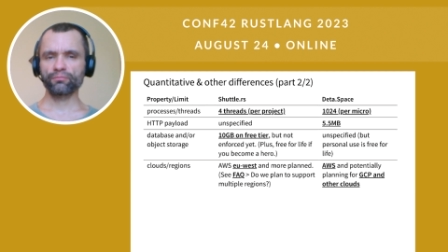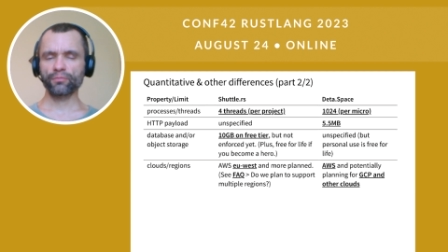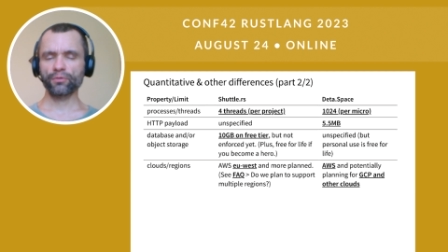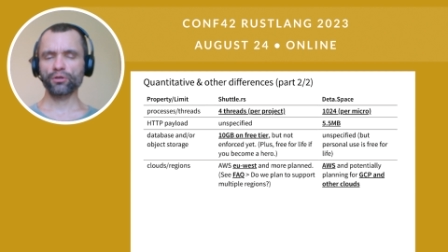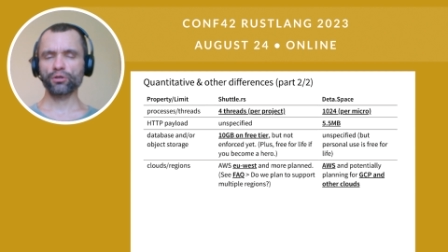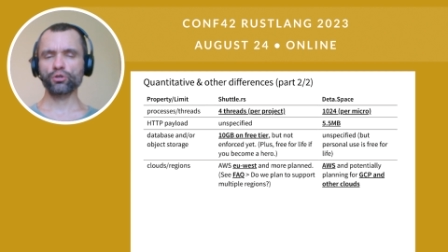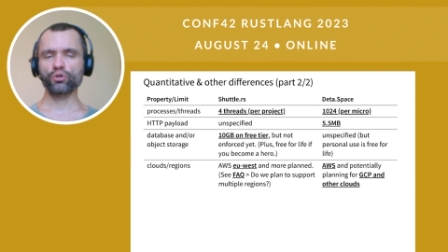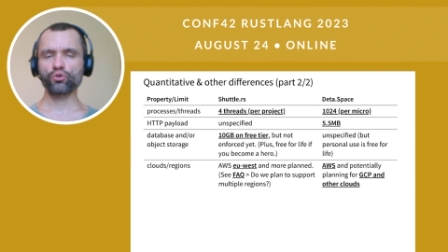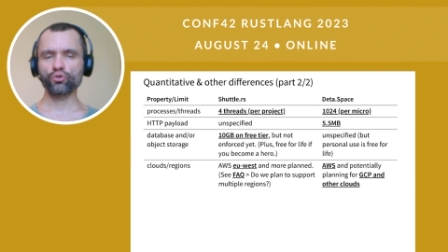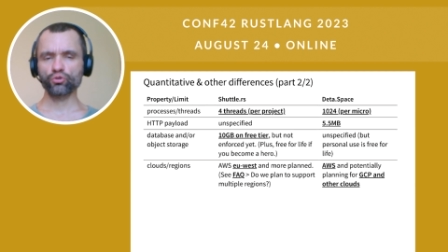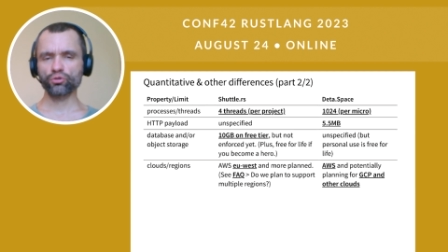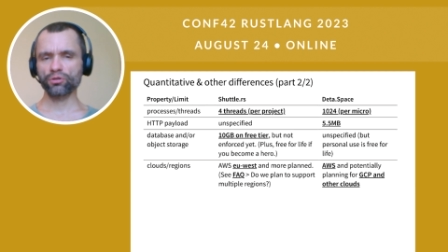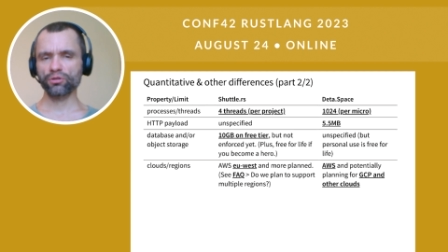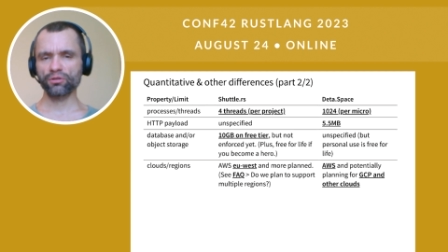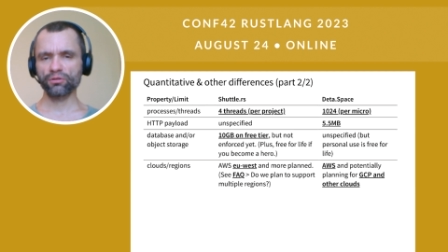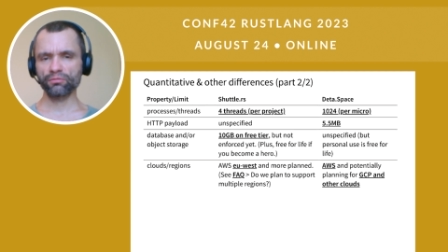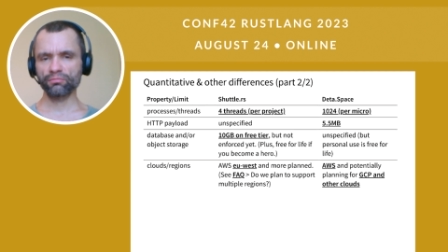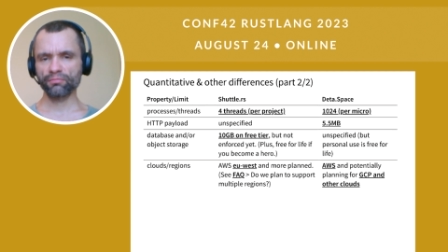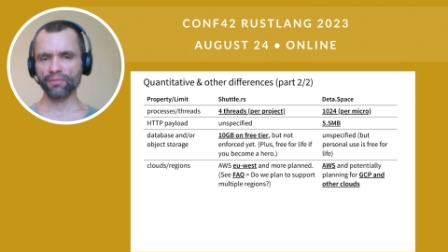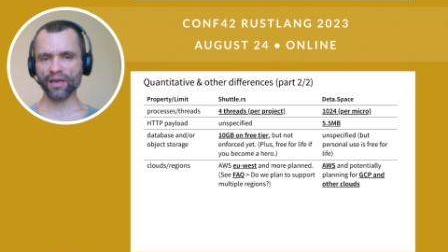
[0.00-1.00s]
a
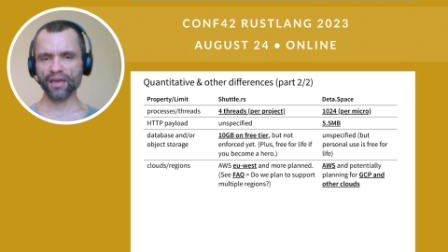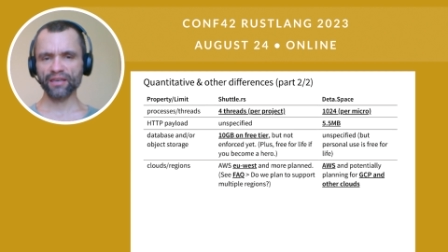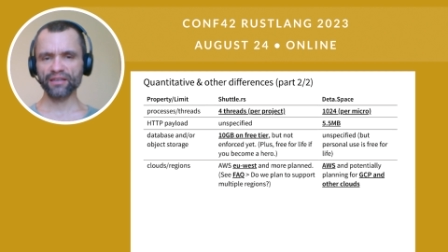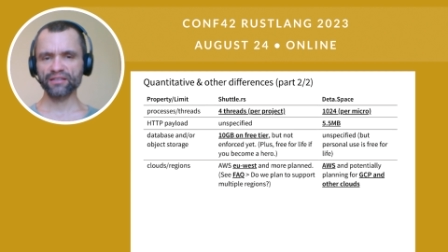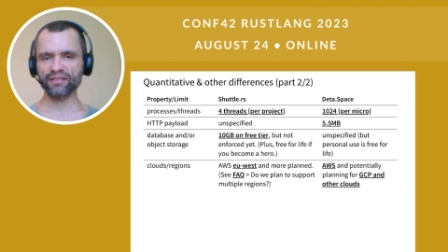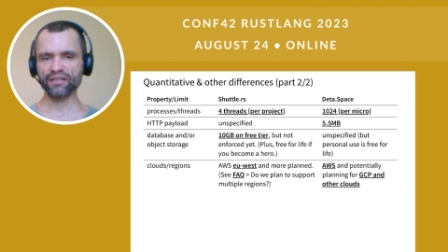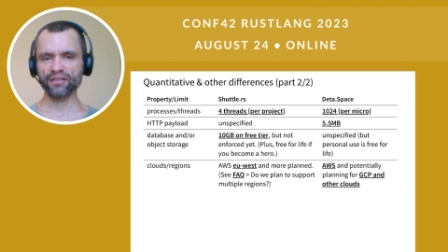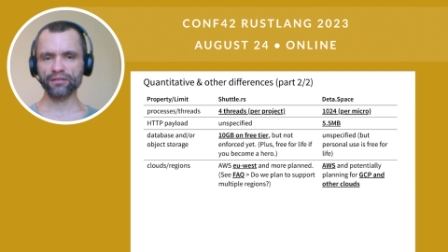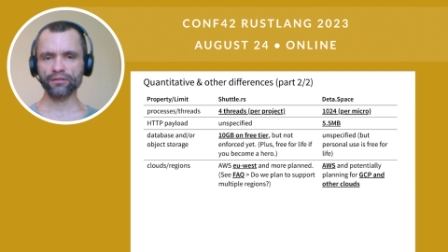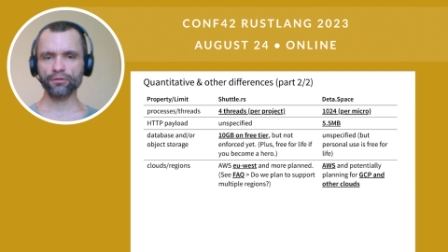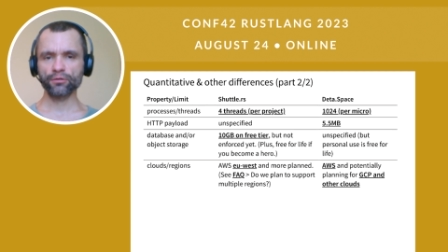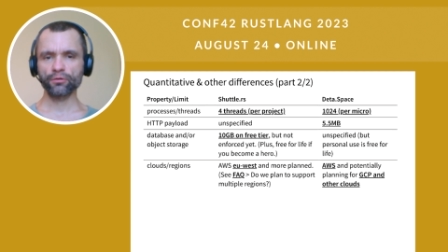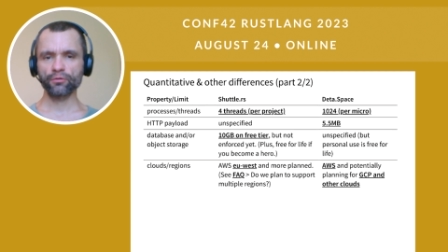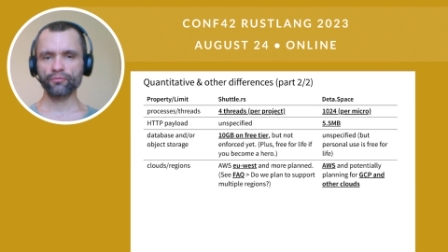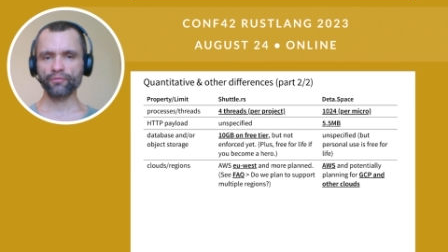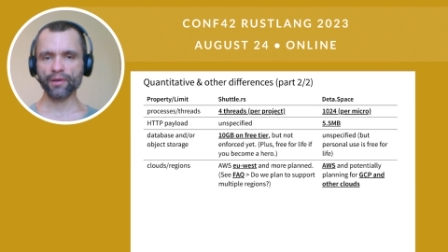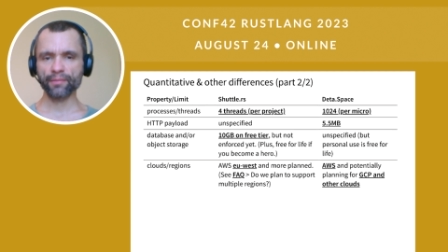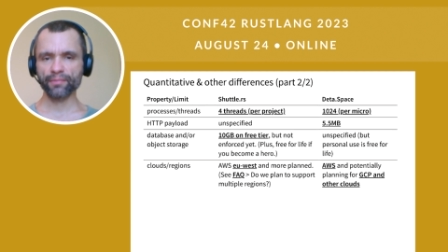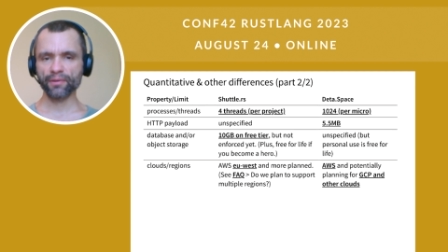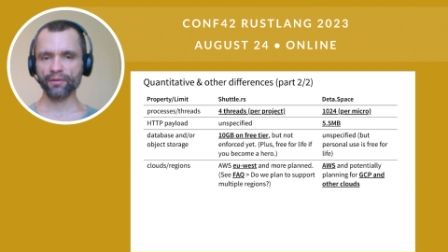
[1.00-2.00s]
usual async
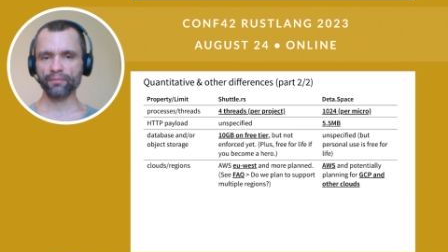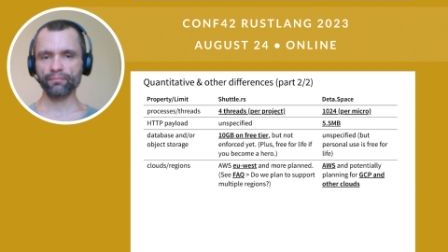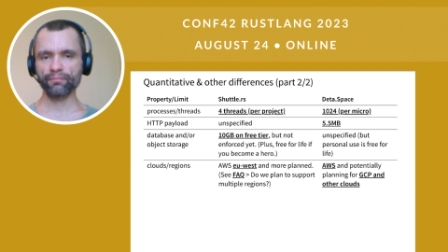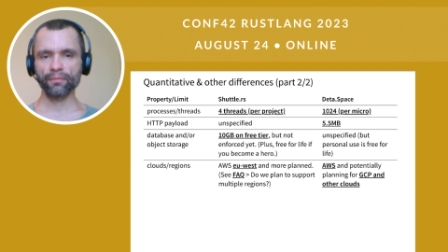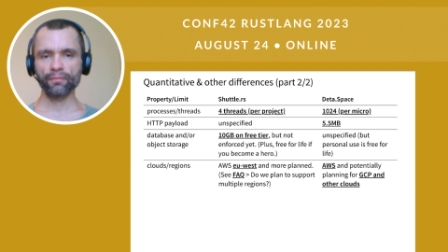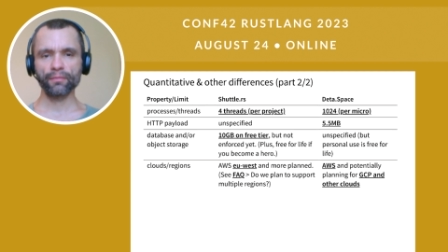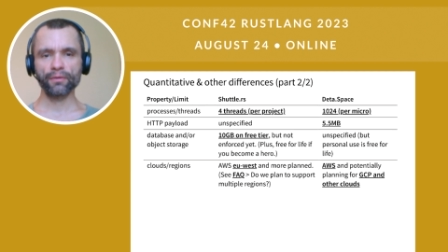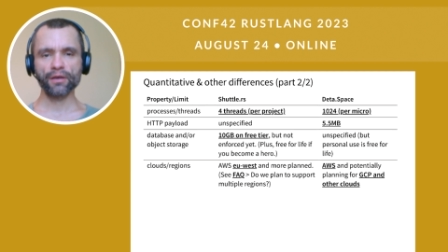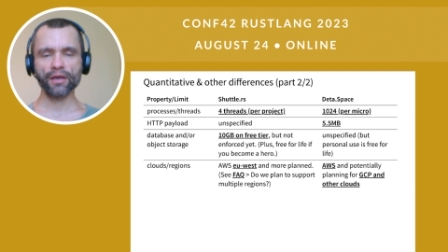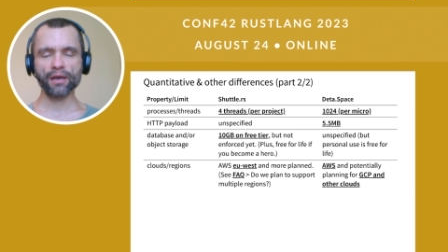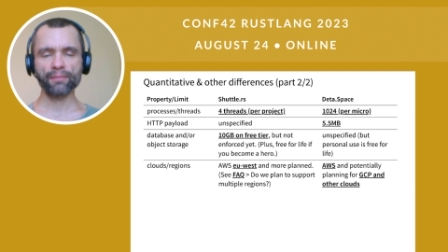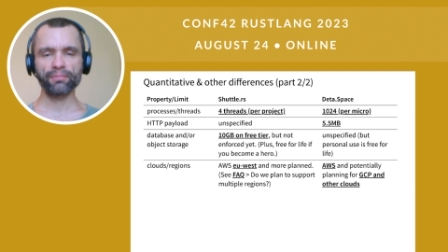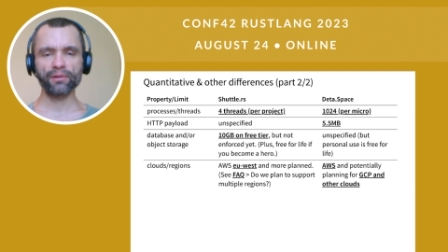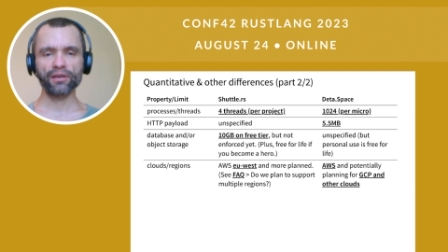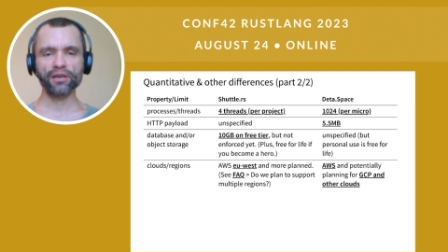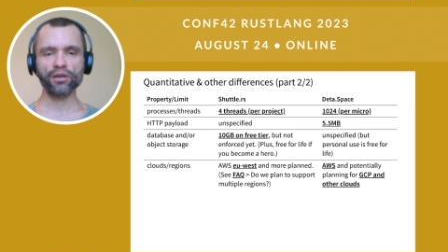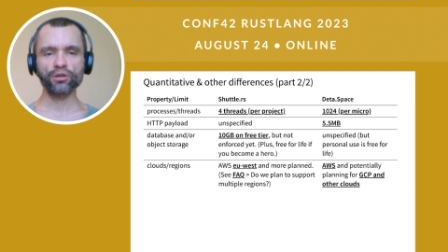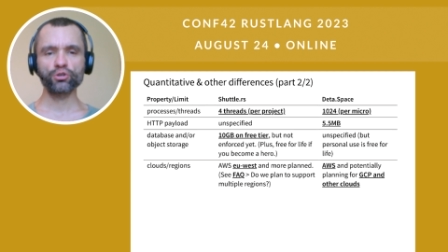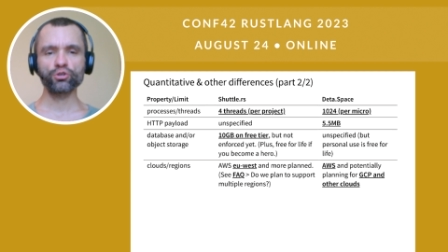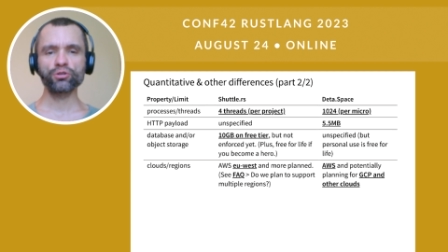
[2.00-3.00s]
web
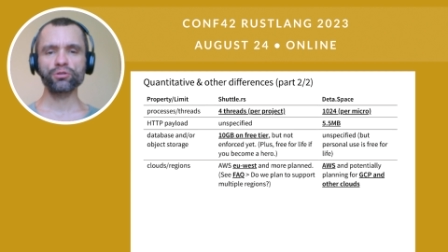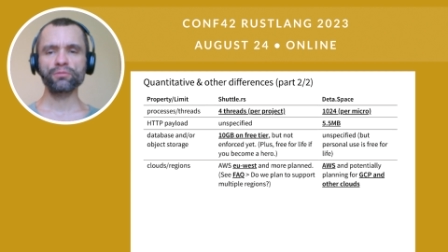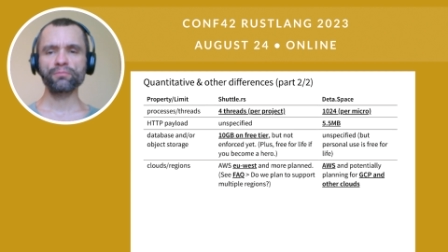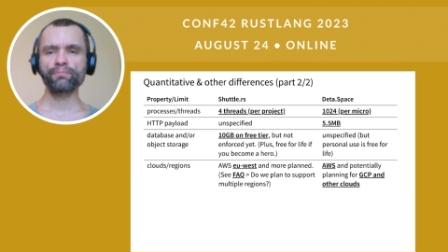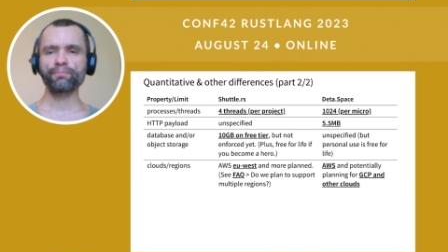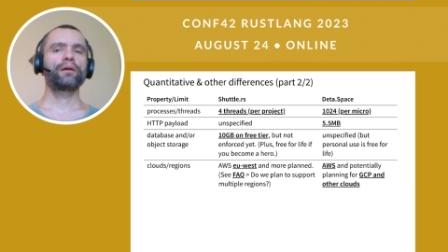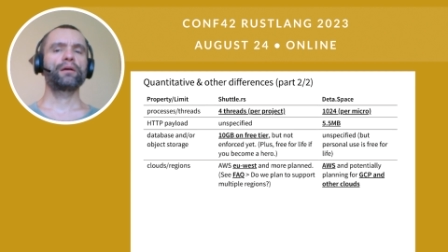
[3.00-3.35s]
application,